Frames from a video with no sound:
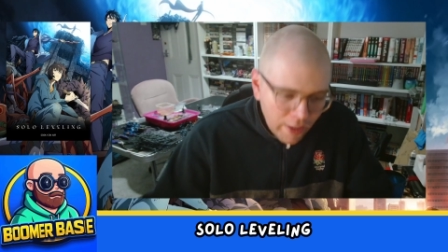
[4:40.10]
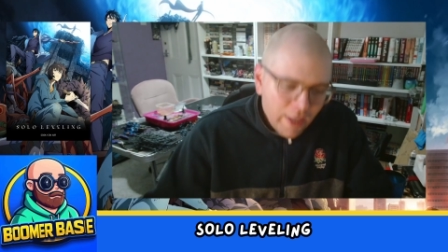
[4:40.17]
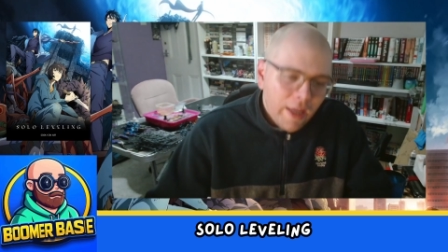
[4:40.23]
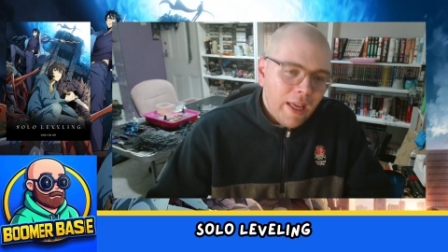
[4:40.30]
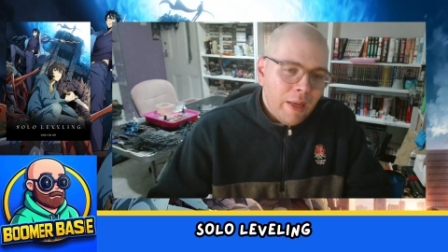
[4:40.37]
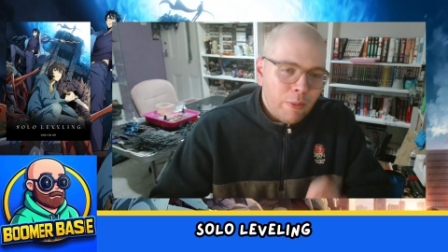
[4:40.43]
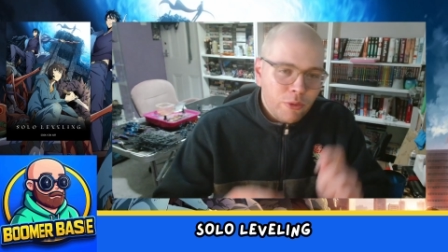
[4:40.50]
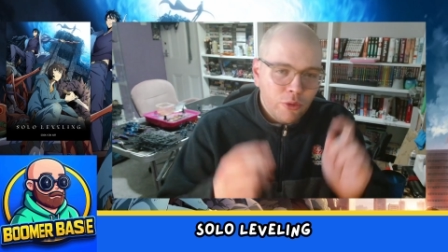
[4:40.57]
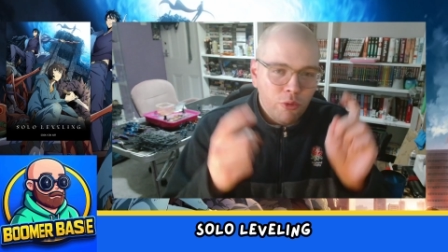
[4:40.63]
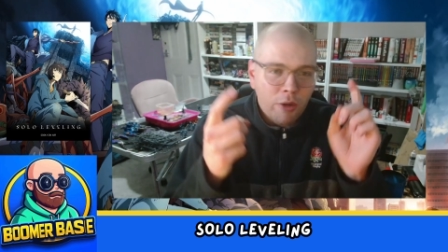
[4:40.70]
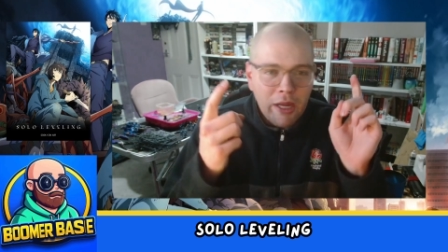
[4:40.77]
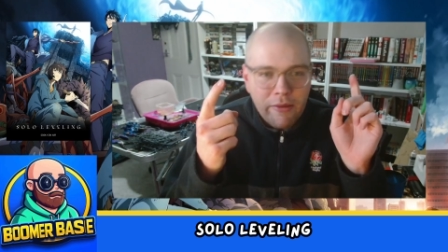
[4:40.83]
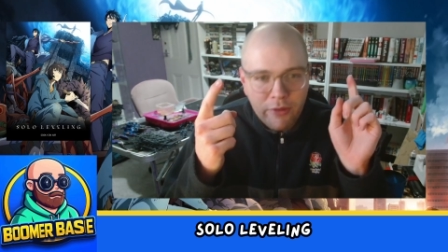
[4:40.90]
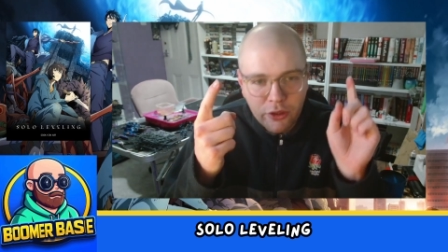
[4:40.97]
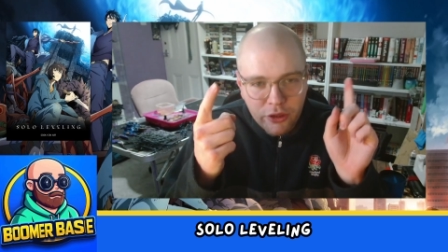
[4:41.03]
It was
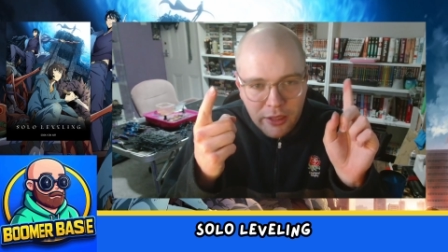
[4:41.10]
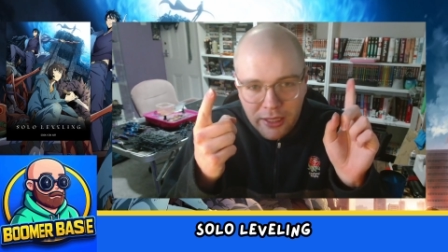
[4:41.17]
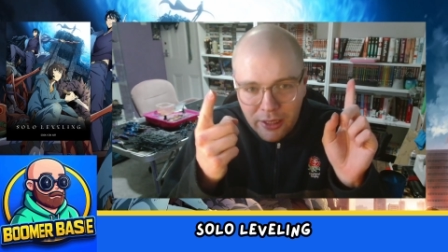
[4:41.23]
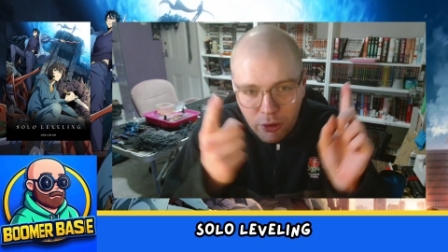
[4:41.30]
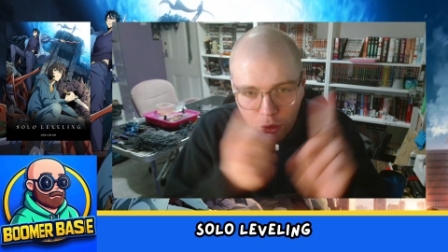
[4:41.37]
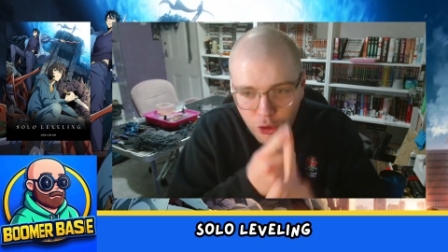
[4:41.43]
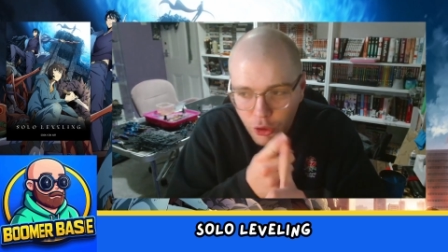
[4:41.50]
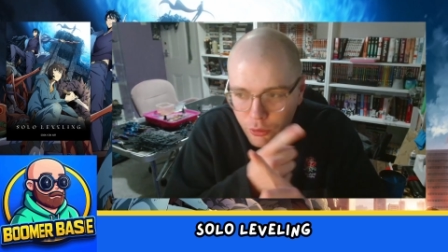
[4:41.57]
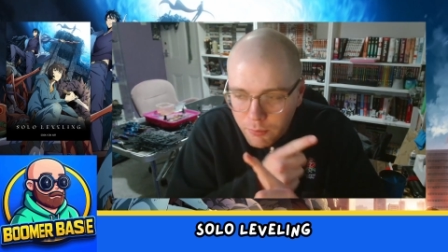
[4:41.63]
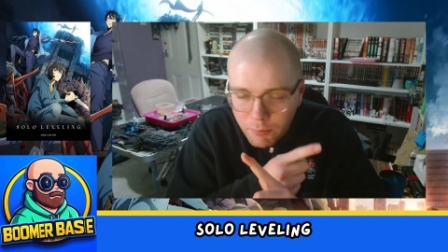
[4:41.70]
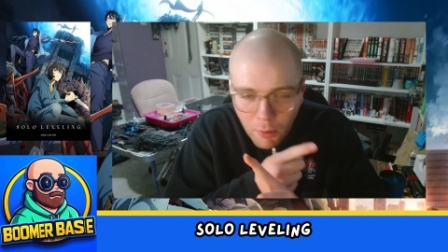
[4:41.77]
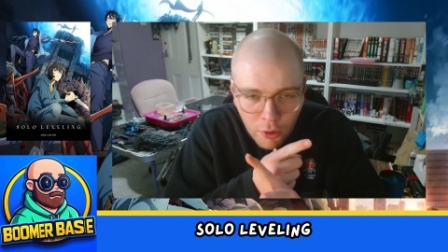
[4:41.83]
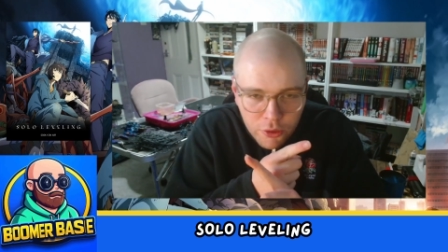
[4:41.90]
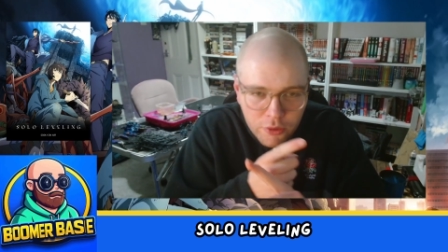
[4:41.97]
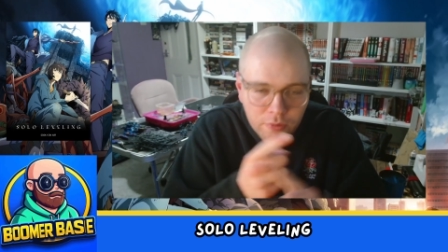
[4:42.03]
great for seeing a good
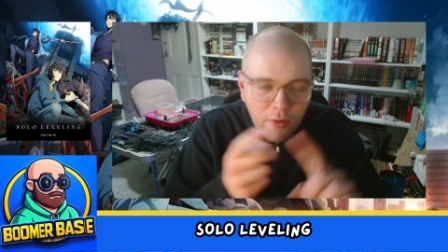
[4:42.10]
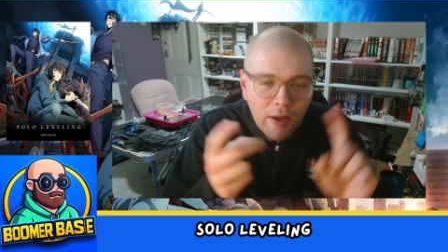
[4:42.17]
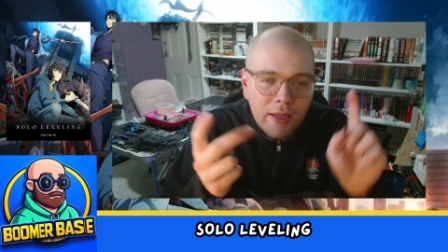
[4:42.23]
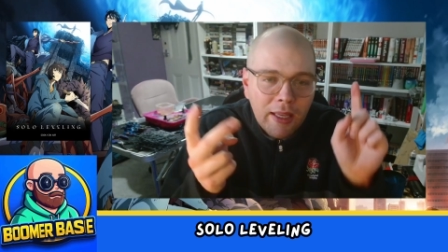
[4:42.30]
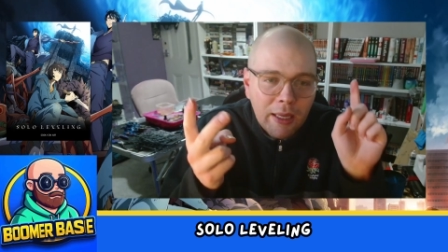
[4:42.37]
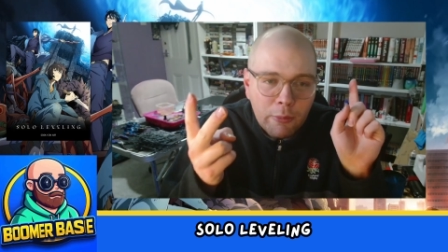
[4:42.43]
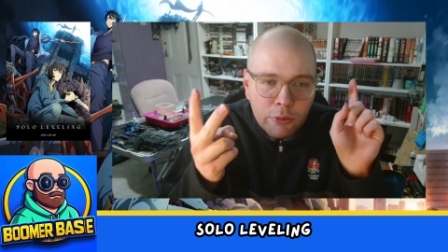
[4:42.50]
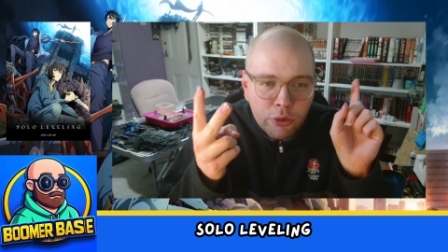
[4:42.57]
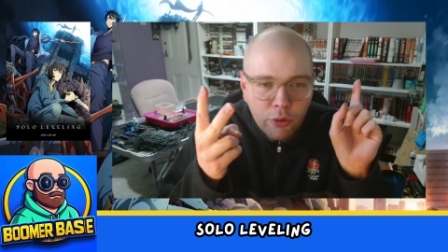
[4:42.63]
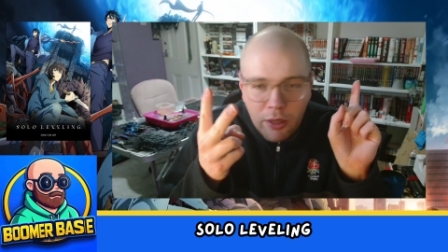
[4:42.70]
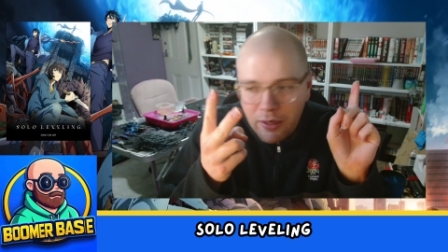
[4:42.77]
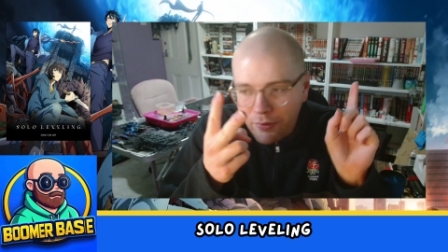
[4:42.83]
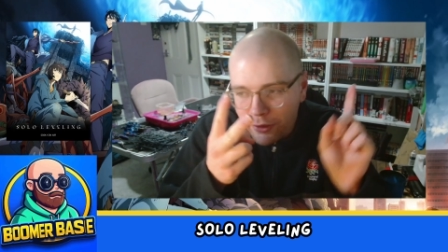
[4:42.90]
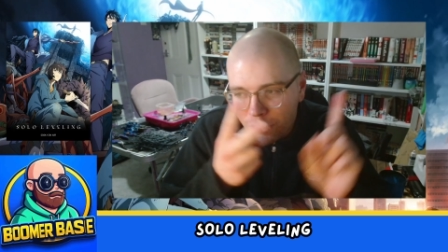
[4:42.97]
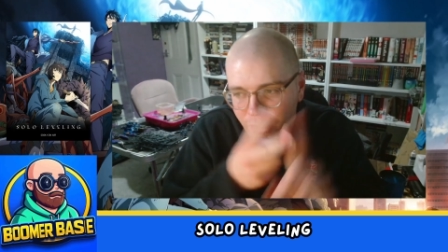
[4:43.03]
boss fight. It was
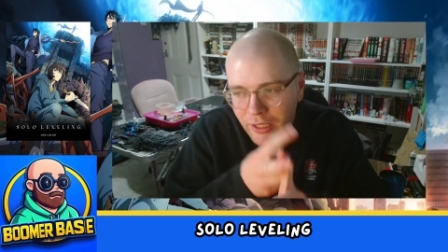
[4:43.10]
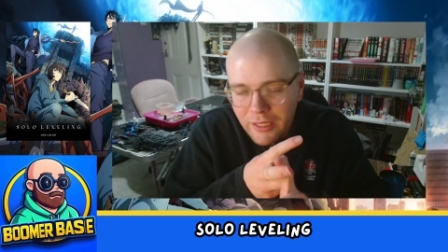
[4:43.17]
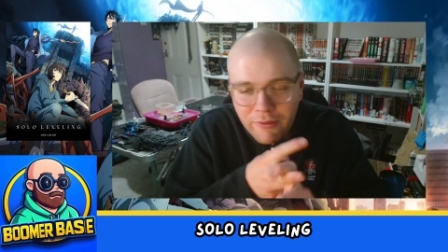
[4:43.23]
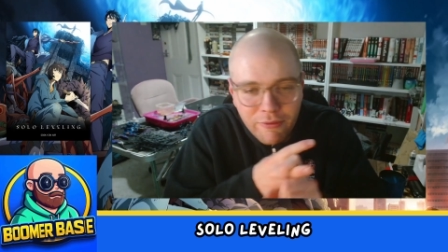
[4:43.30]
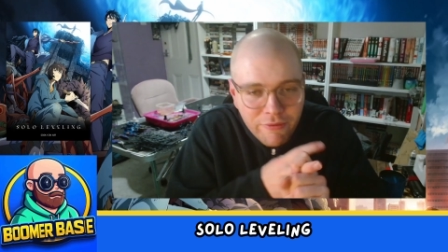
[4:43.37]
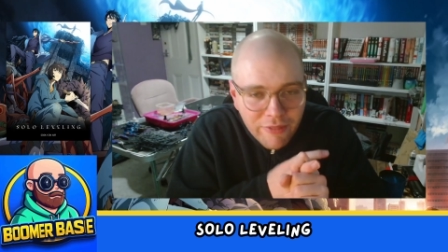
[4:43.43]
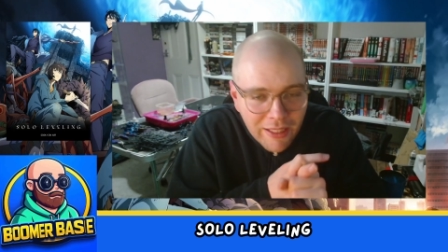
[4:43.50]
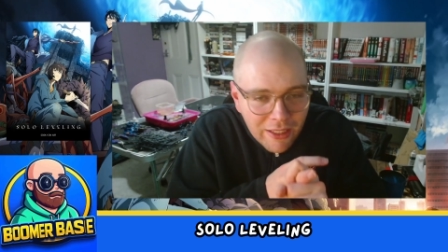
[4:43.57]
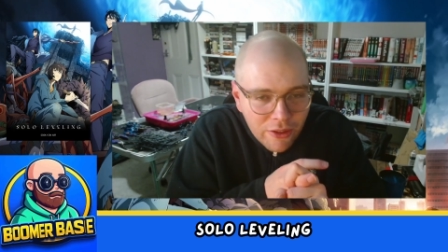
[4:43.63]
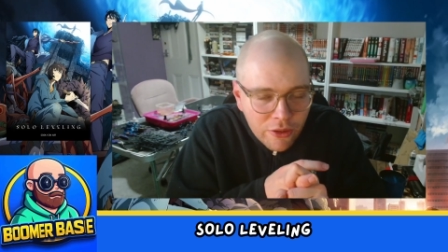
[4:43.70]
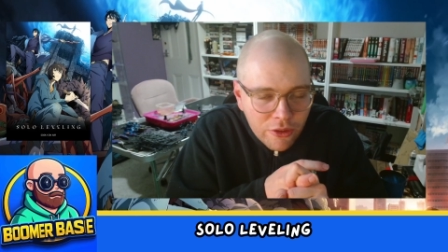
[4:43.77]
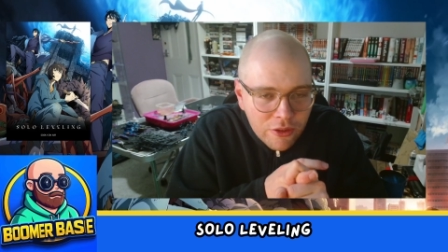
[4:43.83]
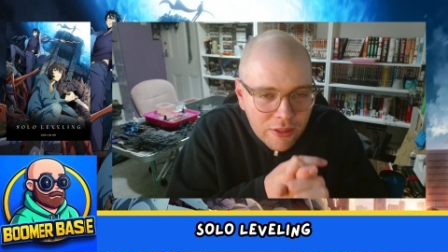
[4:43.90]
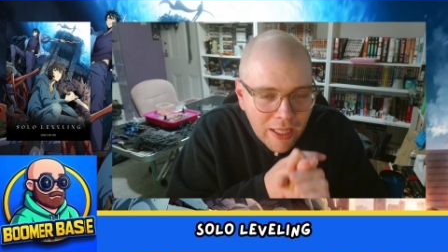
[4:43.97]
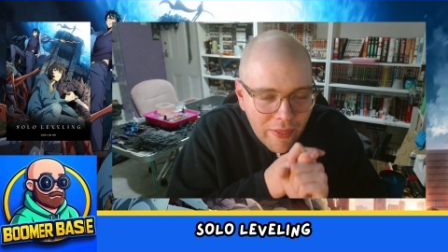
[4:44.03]
great for seeing
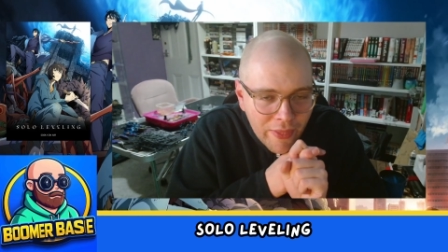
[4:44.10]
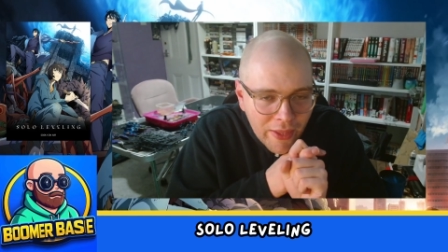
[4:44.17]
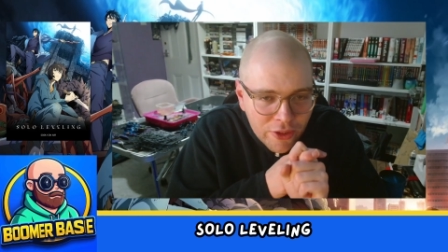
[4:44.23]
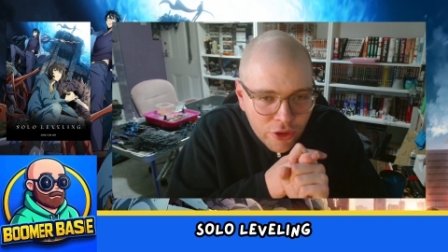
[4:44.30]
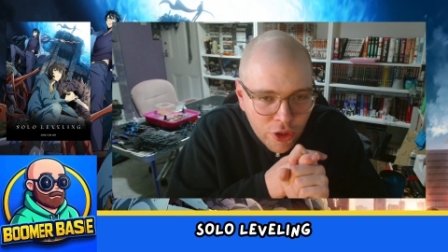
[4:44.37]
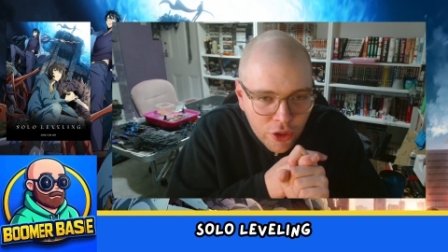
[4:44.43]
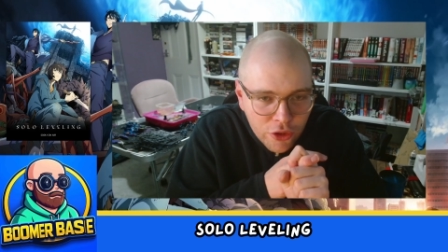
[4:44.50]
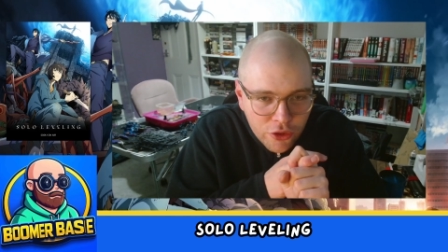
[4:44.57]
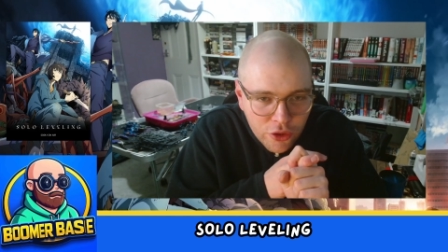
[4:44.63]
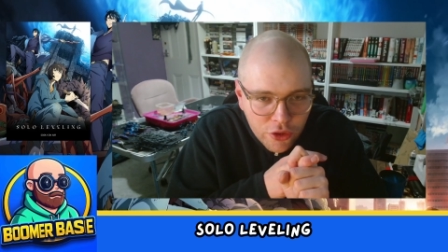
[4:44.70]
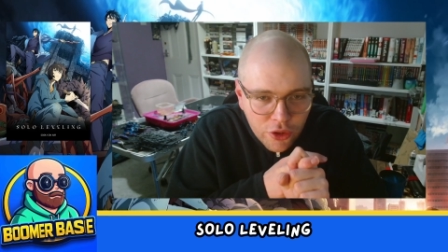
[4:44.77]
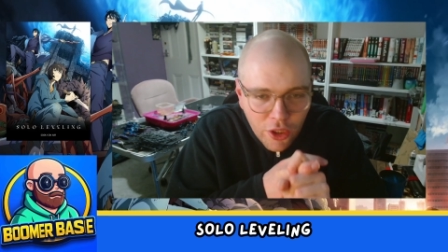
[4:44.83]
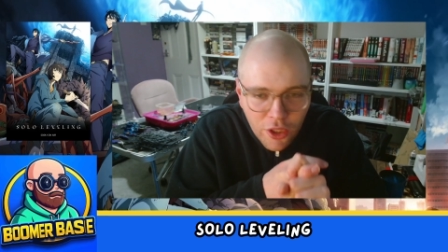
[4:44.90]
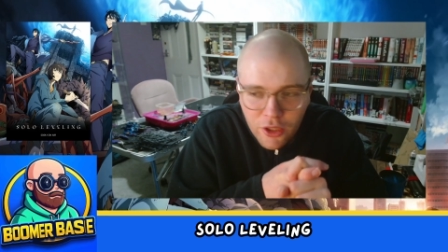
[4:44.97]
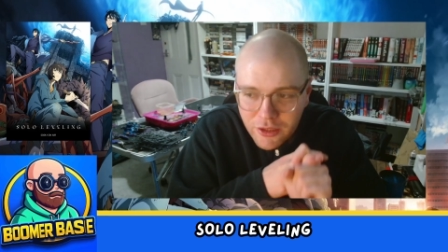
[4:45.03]
villains get their just
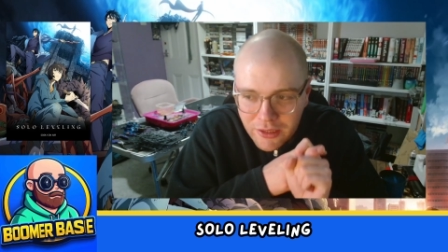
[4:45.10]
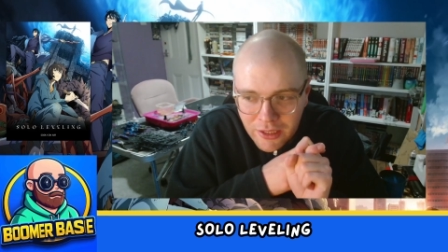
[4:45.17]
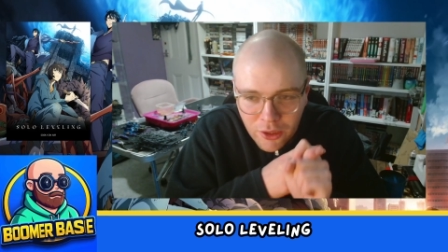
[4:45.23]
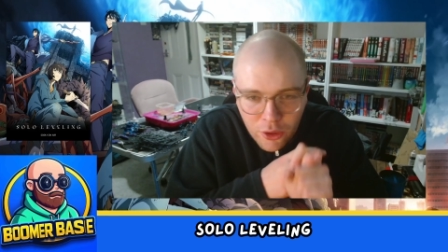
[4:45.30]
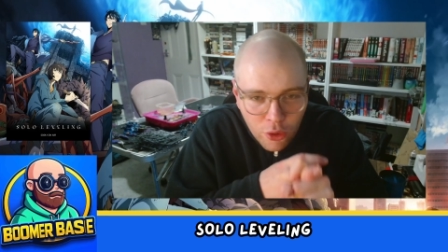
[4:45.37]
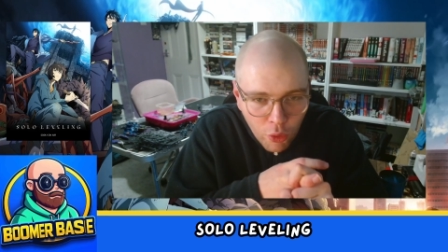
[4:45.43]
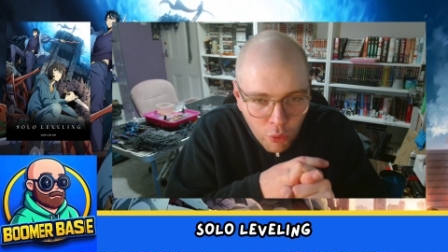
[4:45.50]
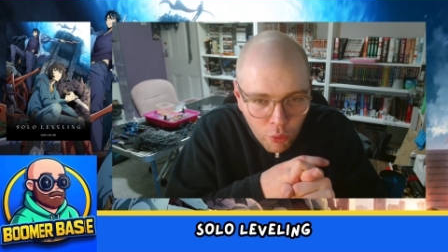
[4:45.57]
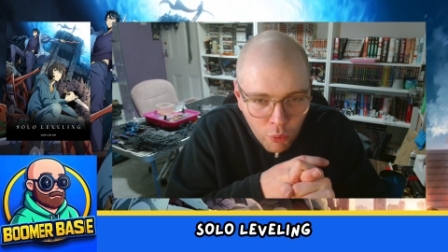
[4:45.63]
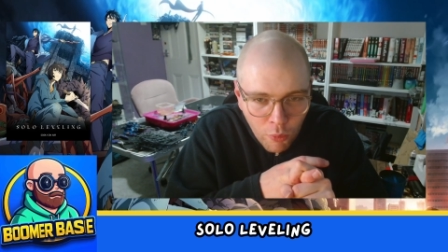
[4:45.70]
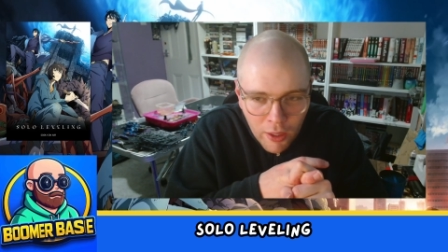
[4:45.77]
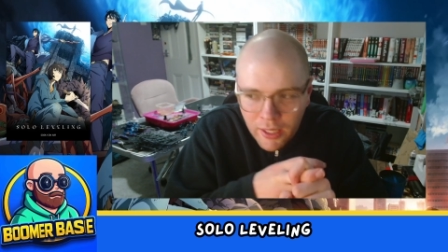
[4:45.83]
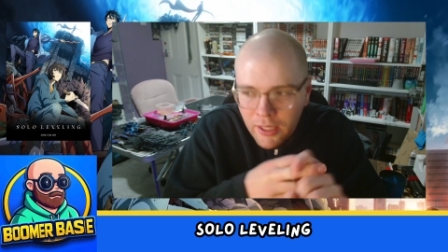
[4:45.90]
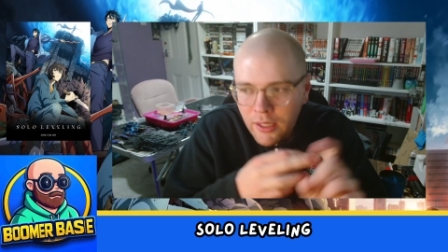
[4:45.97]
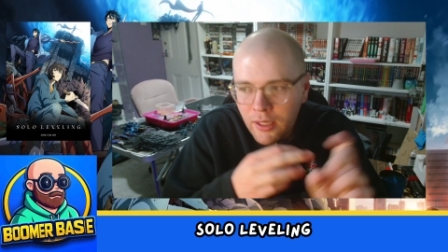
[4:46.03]
desserts and in a cool
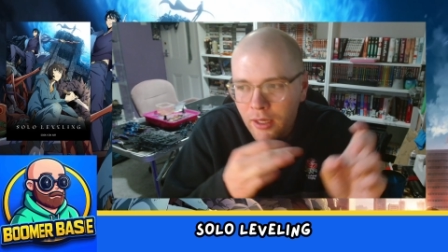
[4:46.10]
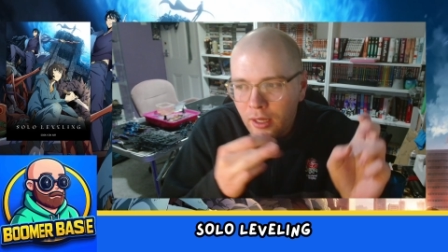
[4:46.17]
way.